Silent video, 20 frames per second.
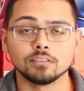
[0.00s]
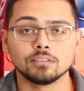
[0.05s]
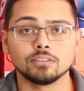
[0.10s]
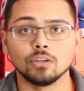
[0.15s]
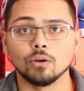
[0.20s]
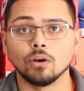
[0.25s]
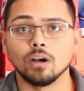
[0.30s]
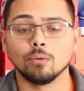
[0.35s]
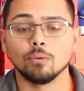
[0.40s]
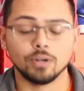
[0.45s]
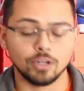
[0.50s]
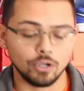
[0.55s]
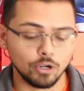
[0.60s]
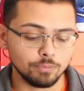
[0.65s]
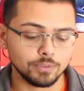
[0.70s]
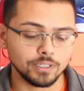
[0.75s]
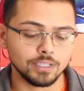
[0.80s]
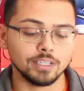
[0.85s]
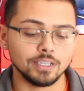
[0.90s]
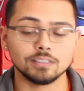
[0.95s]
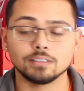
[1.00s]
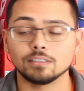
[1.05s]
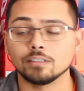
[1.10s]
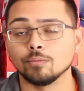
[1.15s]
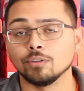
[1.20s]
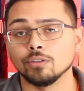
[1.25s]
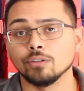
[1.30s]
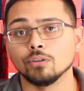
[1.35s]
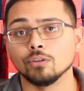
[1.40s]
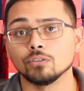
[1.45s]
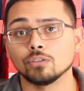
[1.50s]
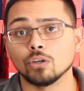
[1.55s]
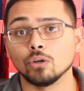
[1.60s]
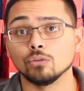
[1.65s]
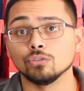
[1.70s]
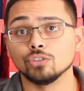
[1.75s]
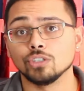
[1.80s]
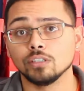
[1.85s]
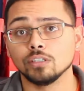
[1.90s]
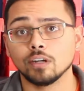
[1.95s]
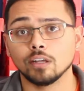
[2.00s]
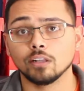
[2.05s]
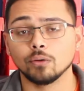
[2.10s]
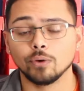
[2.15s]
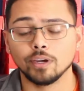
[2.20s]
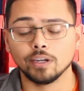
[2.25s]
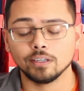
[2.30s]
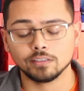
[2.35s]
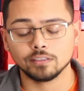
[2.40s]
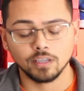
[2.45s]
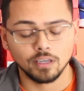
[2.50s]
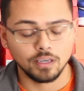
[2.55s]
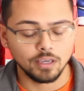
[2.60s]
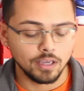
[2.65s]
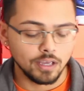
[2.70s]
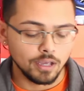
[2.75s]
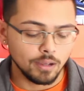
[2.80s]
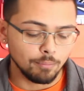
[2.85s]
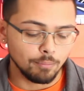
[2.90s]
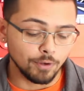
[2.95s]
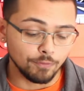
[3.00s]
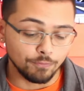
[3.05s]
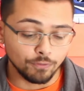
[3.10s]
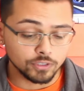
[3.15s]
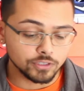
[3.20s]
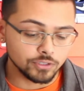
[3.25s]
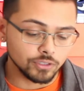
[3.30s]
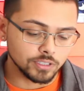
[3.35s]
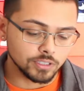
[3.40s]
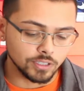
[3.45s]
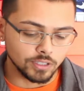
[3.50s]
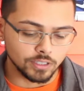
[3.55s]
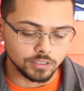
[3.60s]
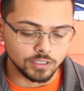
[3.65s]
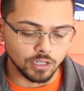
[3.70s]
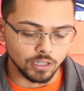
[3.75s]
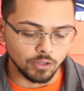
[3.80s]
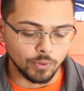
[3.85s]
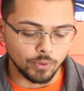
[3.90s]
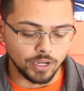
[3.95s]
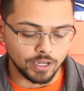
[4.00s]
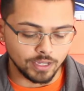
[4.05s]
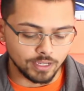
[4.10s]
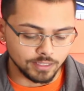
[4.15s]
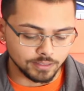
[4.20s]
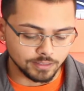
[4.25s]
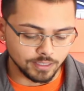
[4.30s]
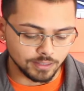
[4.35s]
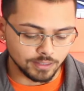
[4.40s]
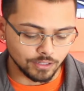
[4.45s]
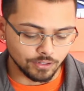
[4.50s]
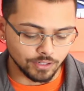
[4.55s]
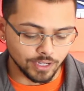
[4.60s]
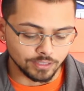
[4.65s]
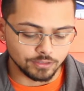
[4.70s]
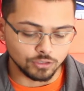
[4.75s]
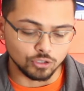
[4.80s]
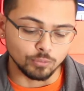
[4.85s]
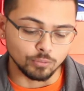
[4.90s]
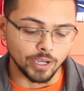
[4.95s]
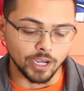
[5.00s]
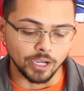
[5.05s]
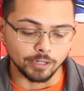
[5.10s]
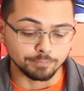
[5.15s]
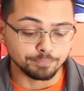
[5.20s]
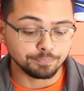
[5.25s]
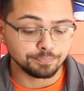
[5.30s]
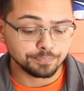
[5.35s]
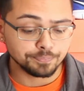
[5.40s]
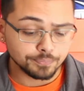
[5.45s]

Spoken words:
So I would hope to get some of those OG colorways. But first look at this colorway is that they're not too bad.